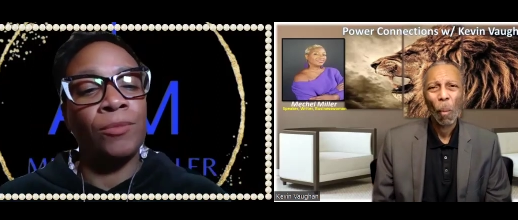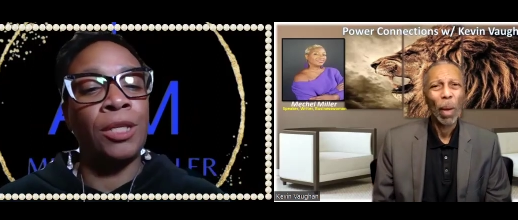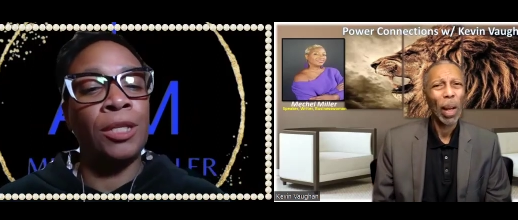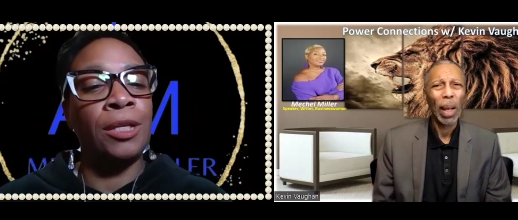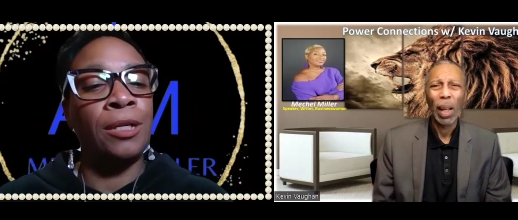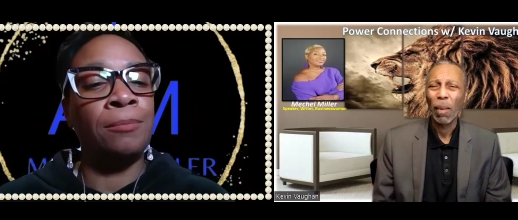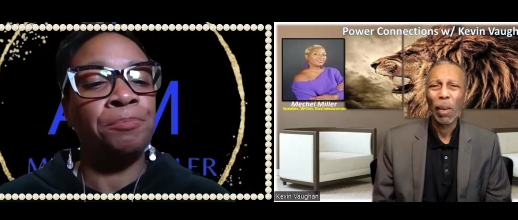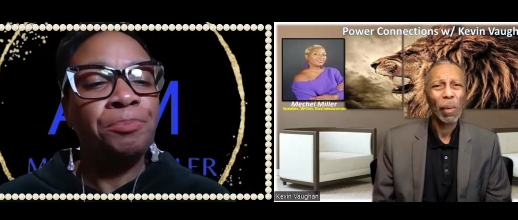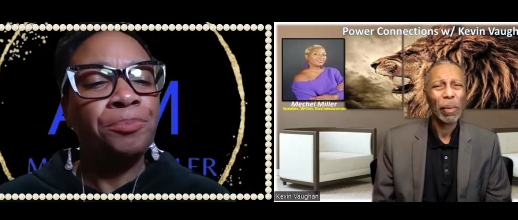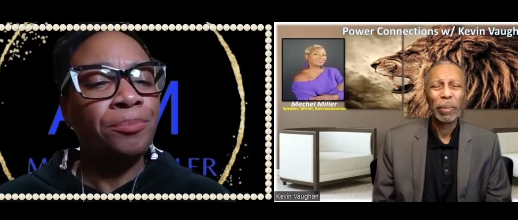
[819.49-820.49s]
Speaker 1: And oh.
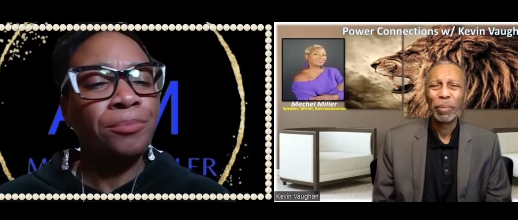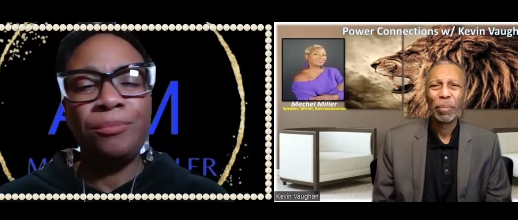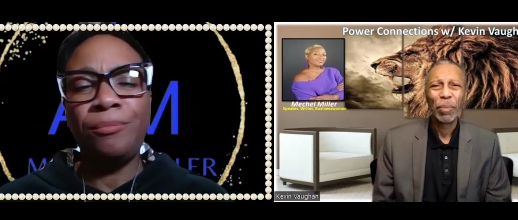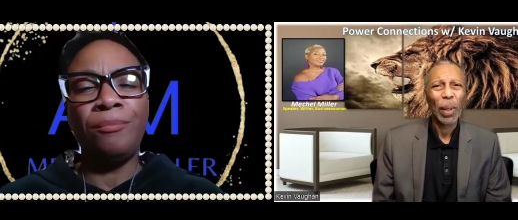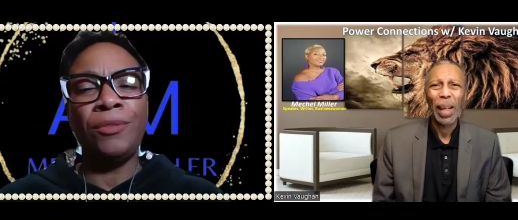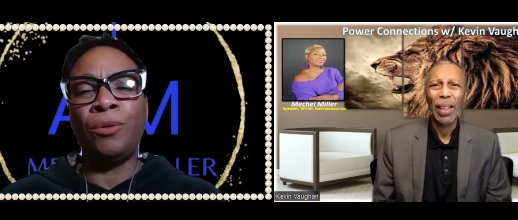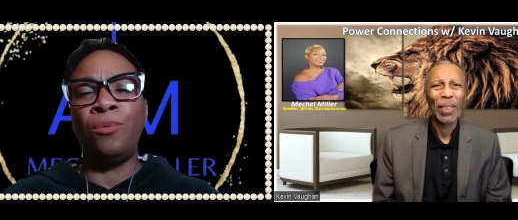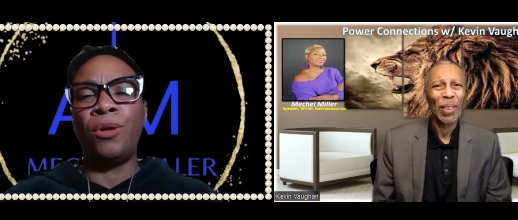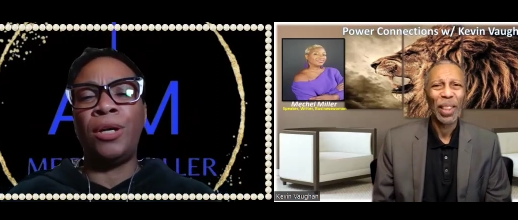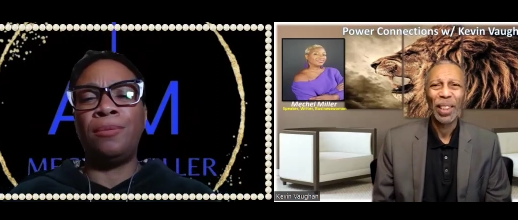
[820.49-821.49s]
um,
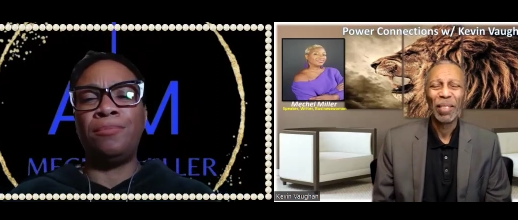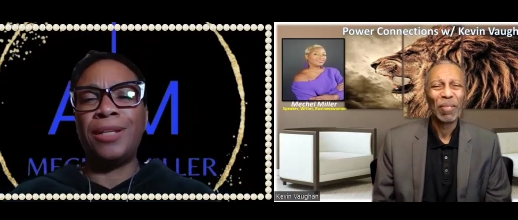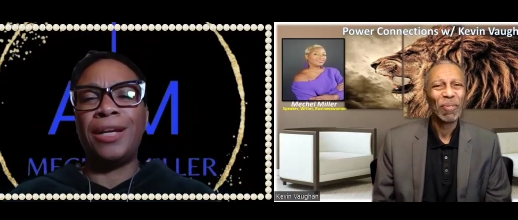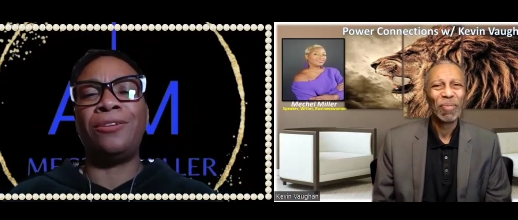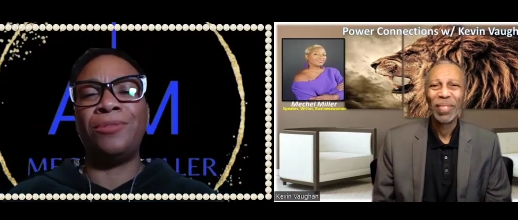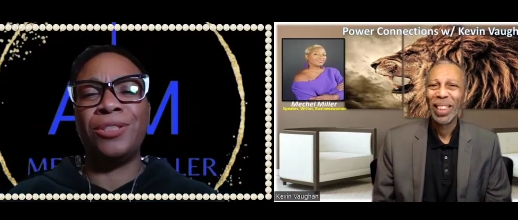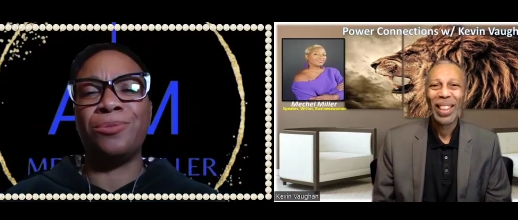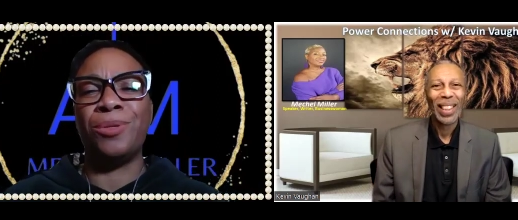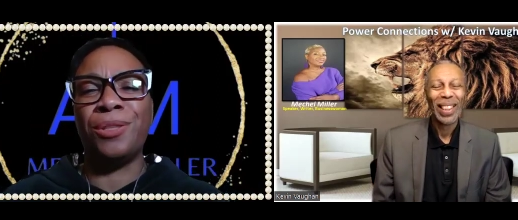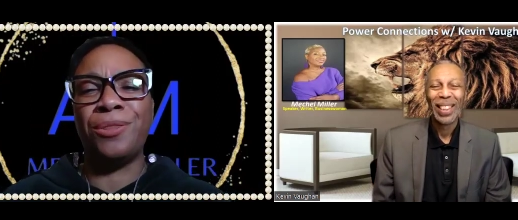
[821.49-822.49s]
wow. I
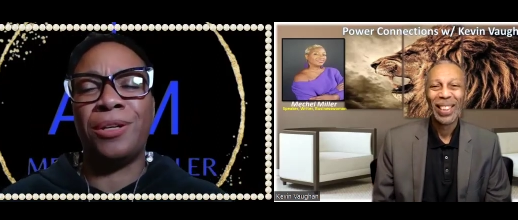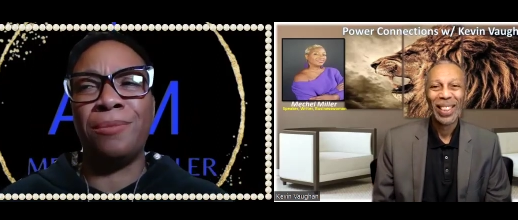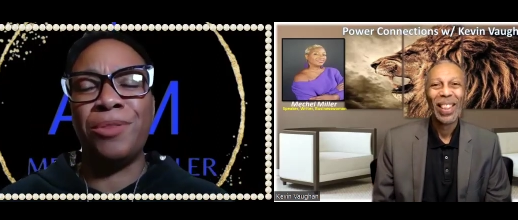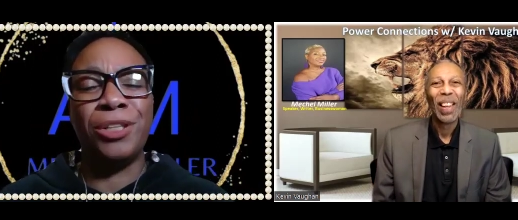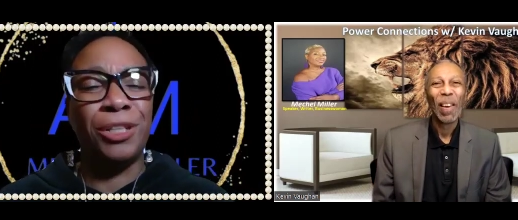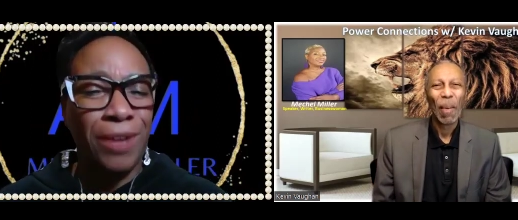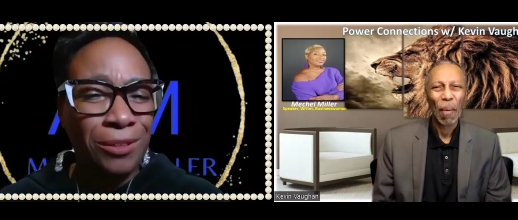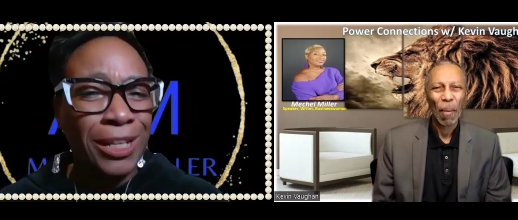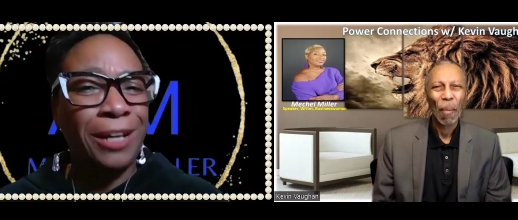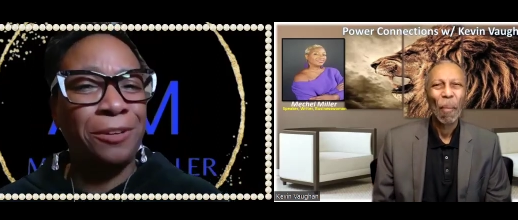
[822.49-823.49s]
was with uh, the Live
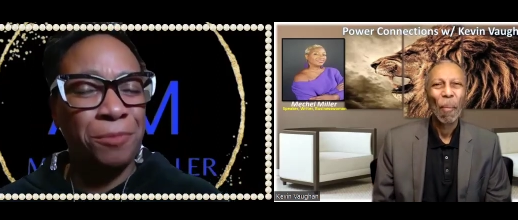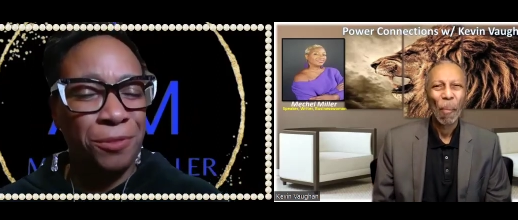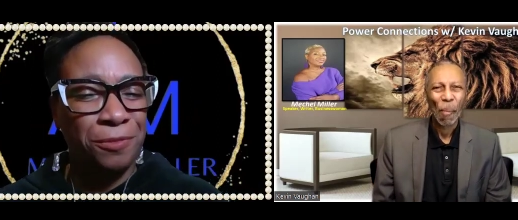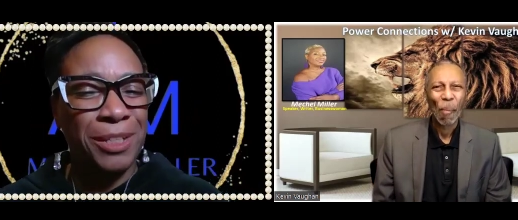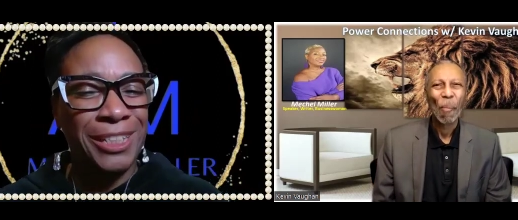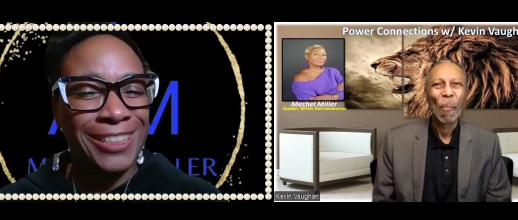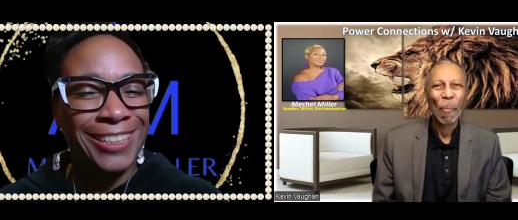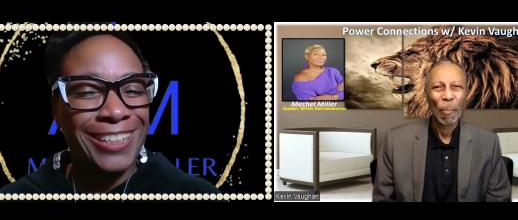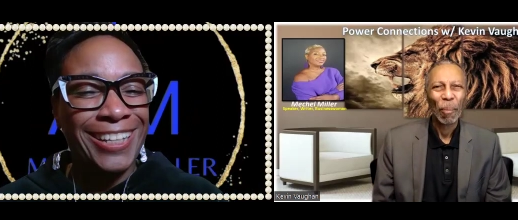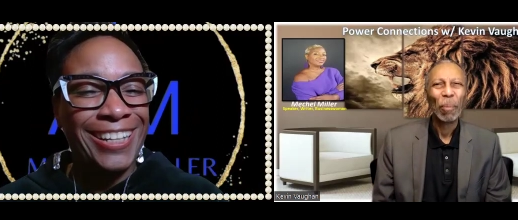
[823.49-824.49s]
Out Loud movement.
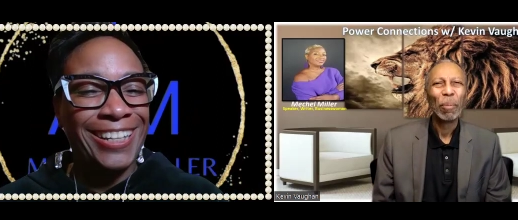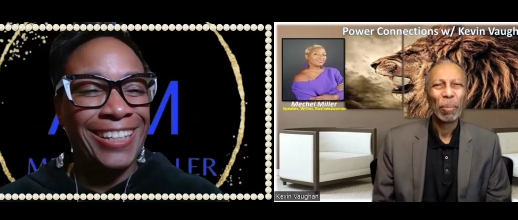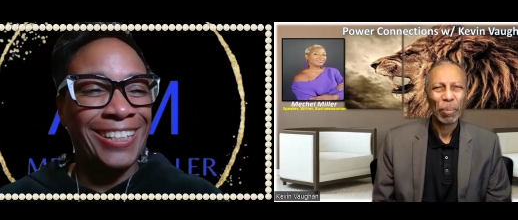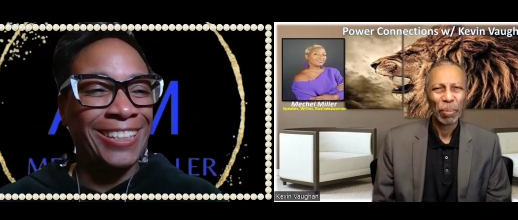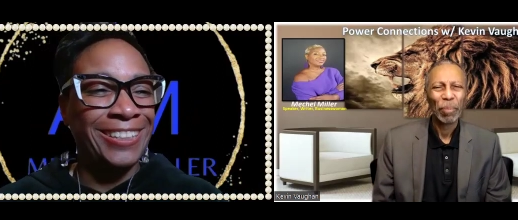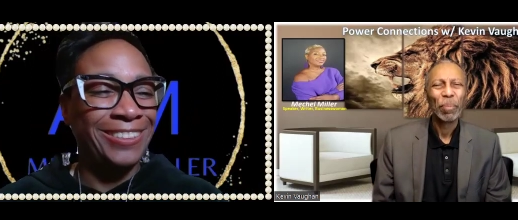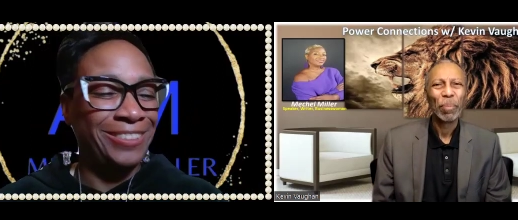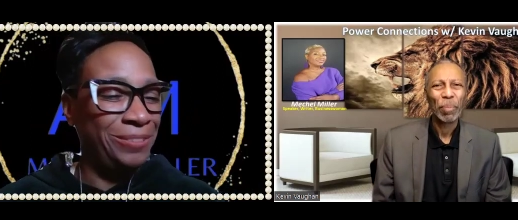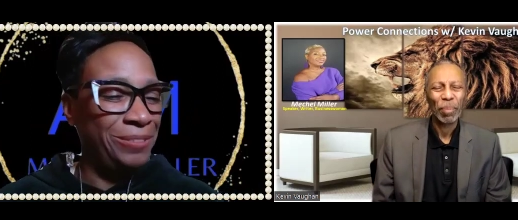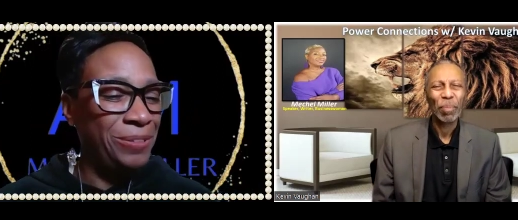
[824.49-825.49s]
Uh,
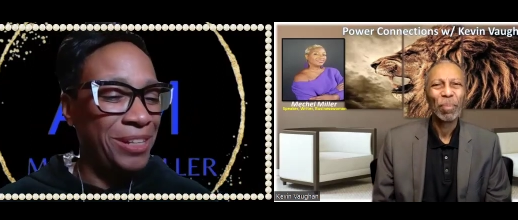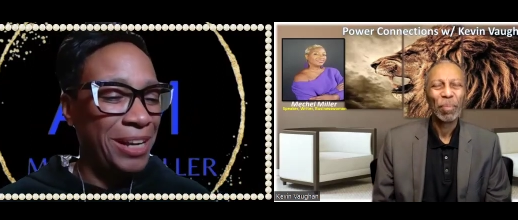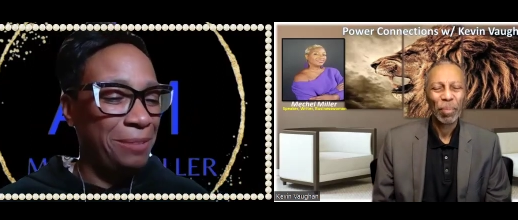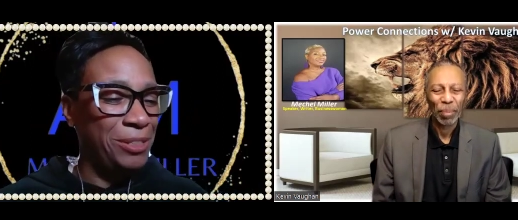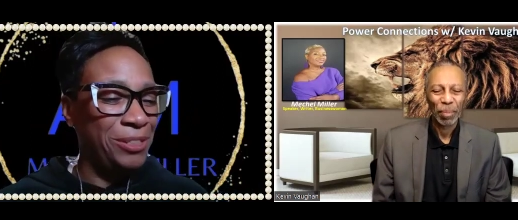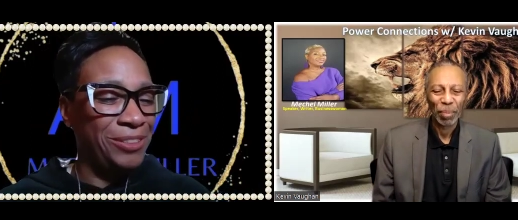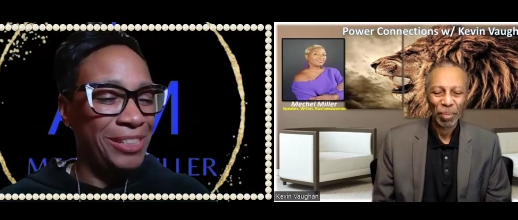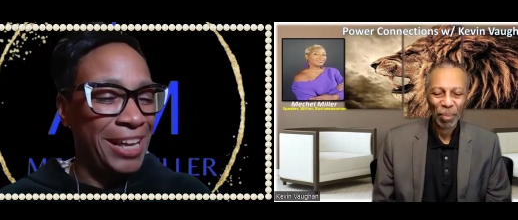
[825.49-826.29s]
who knew that I'd be doing